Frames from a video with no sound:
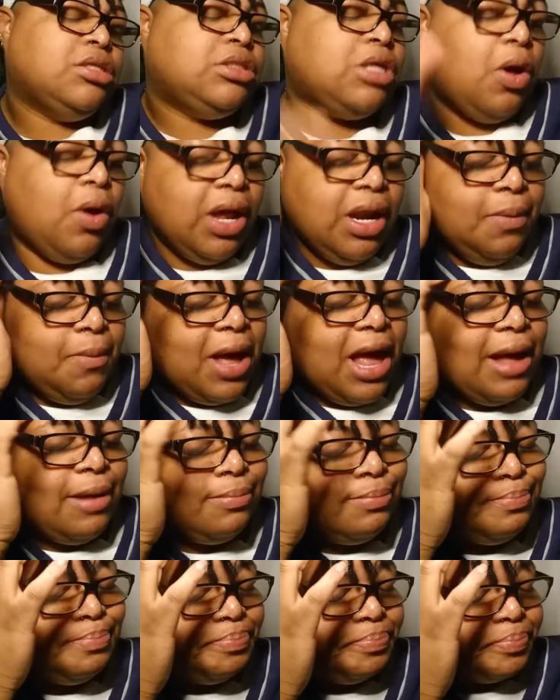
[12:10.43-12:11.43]
So
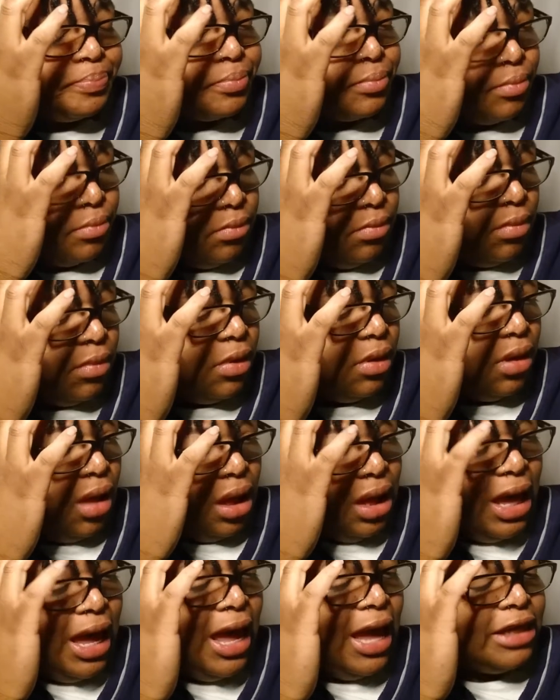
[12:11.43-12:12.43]
anyway,
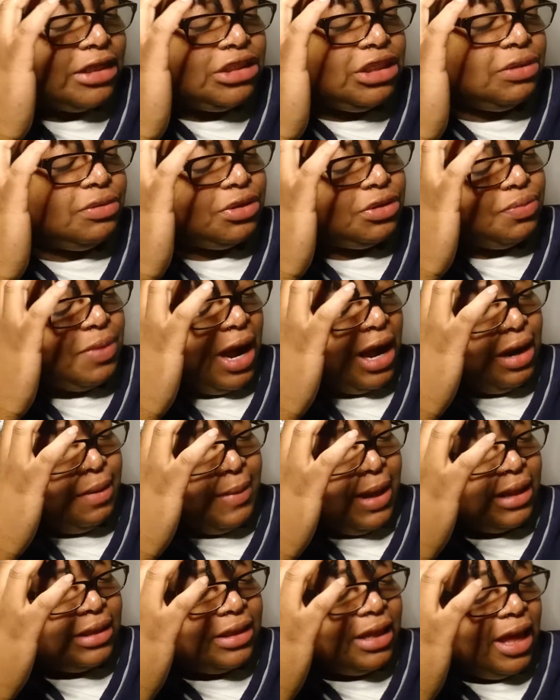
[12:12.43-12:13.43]
and she was right
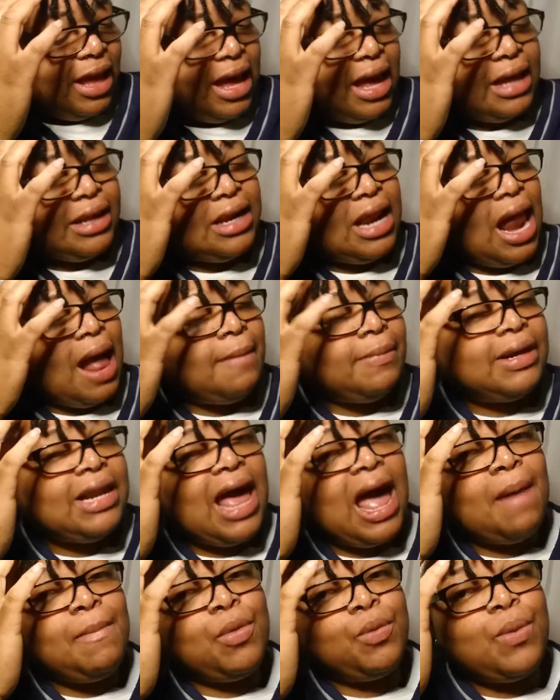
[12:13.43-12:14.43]
about that. And then I'm
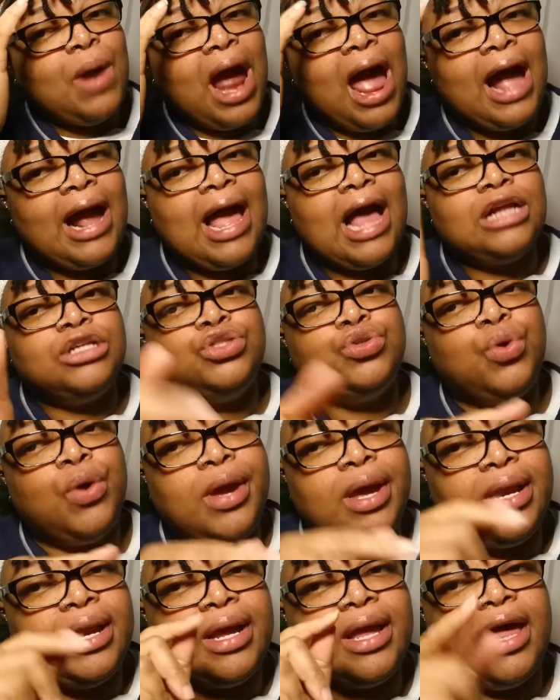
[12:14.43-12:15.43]
glad Mariah got
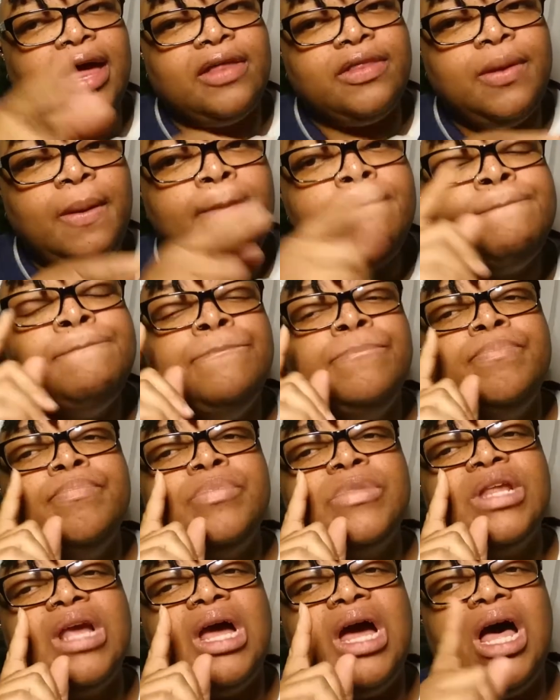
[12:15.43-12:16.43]
Toya together
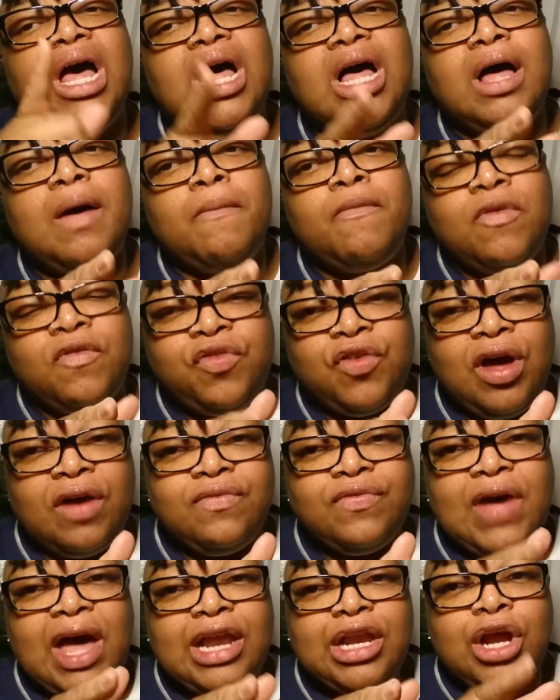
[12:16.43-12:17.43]
for
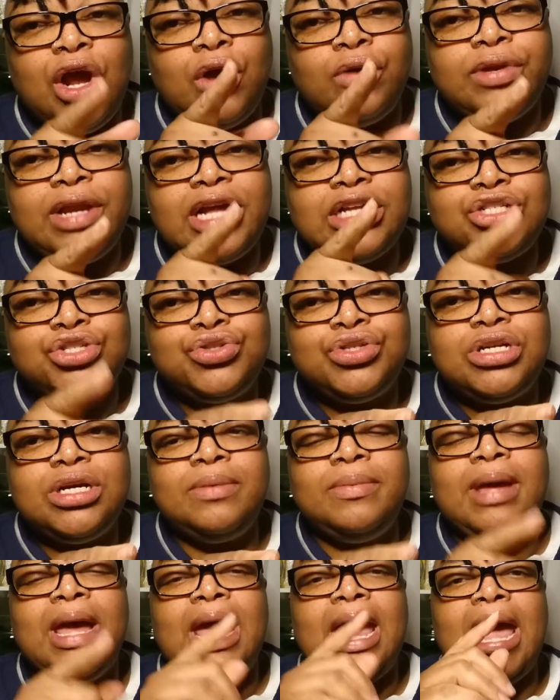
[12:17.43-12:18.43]
inviting her on that
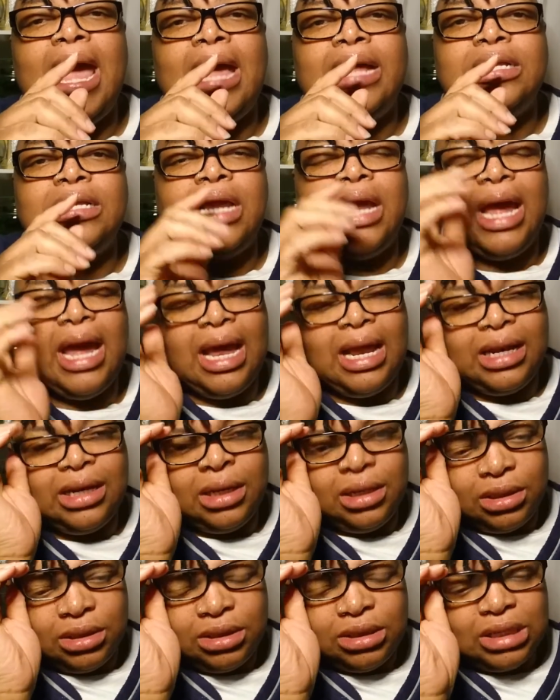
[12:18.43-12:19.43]
trip.
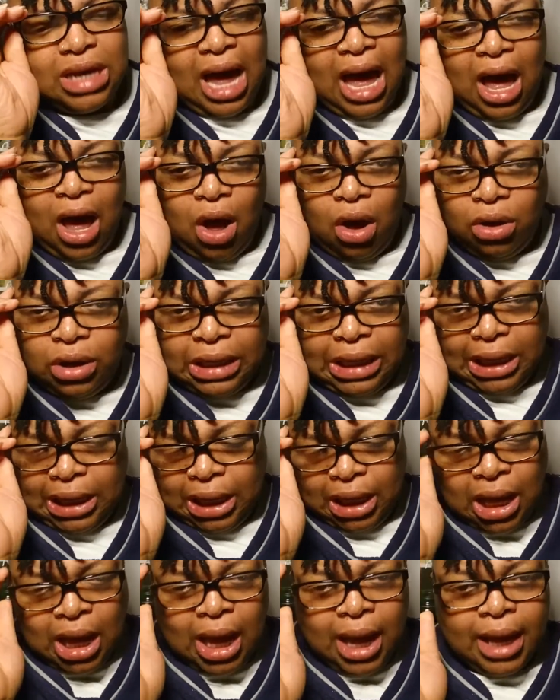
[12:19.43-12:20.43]
And not
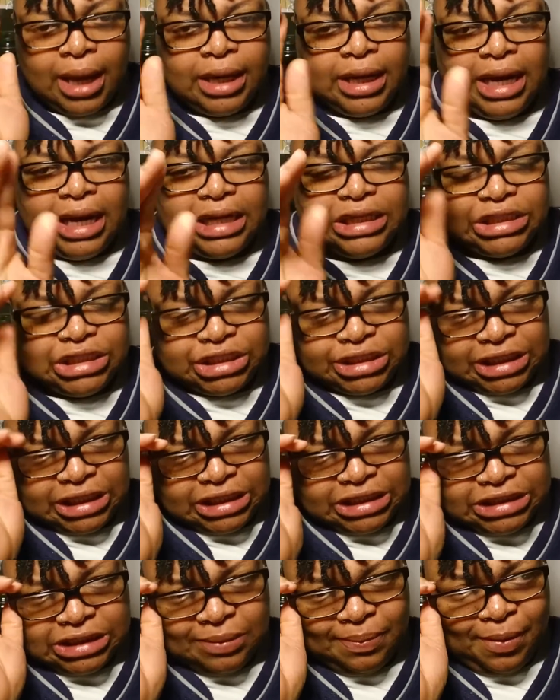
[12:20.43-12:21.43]
only did
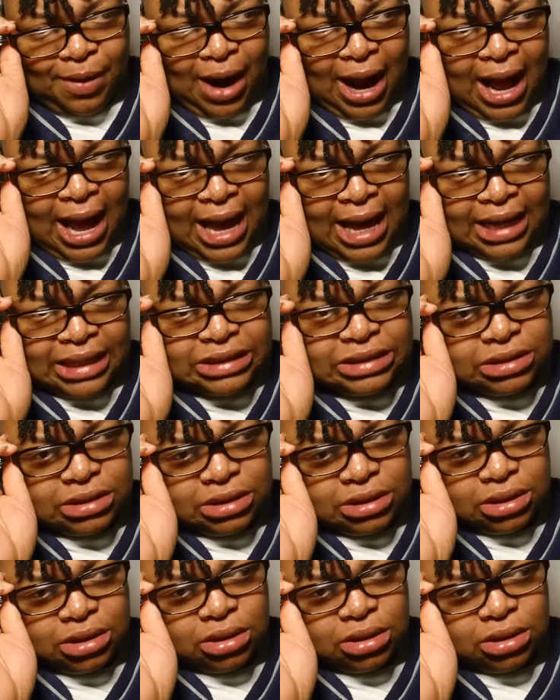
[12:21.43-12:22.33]
she surprise